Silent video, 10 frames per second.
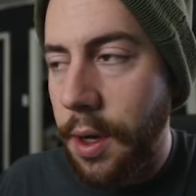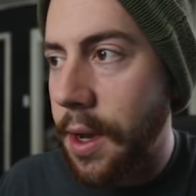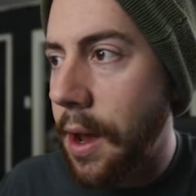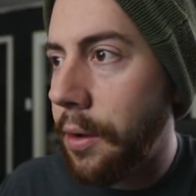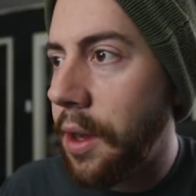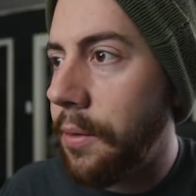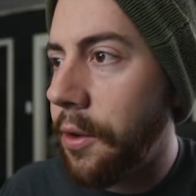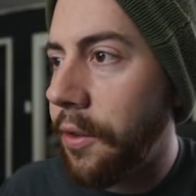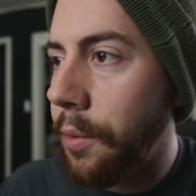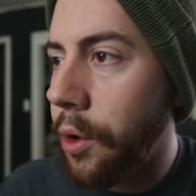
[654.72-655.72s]
And now even
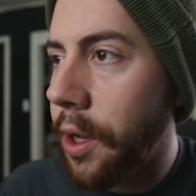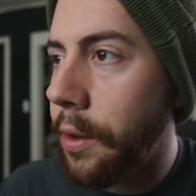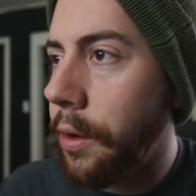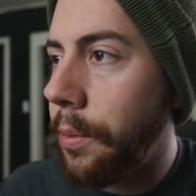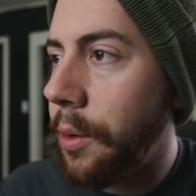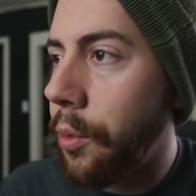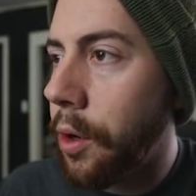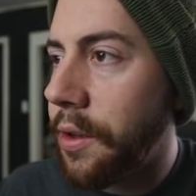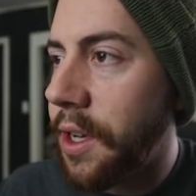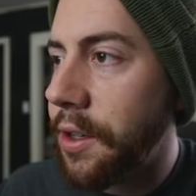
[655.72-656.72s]
just to bring a little bit
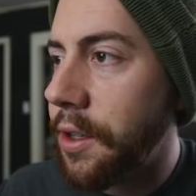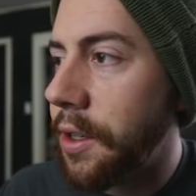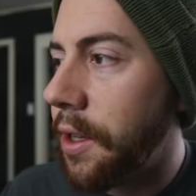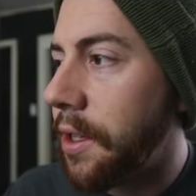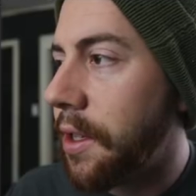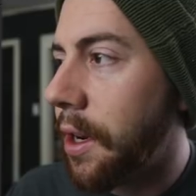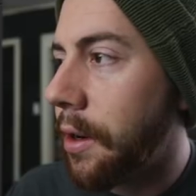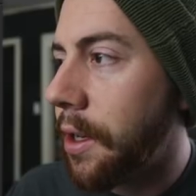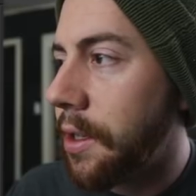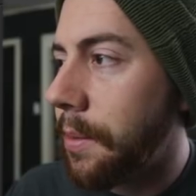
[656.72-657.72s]
more attention to these
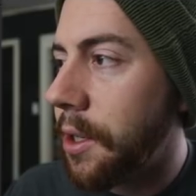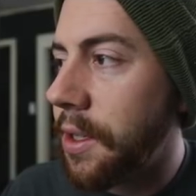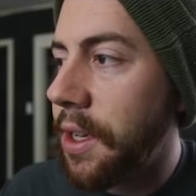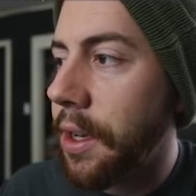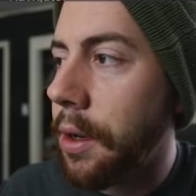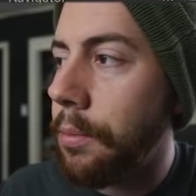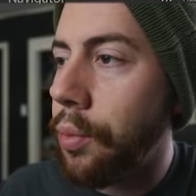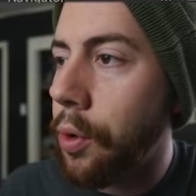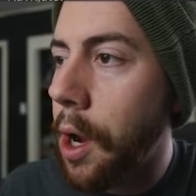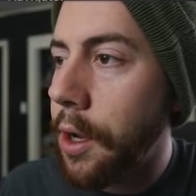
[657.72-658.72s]
areas, I'm going to take a
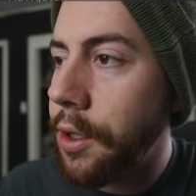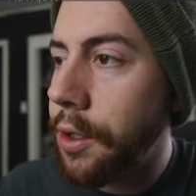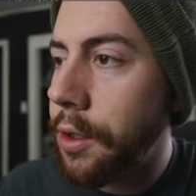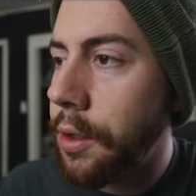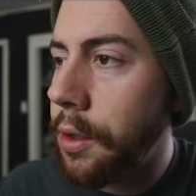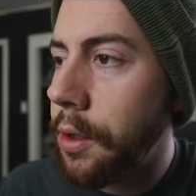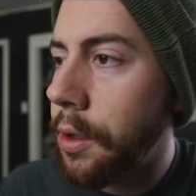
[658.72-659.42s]
brush.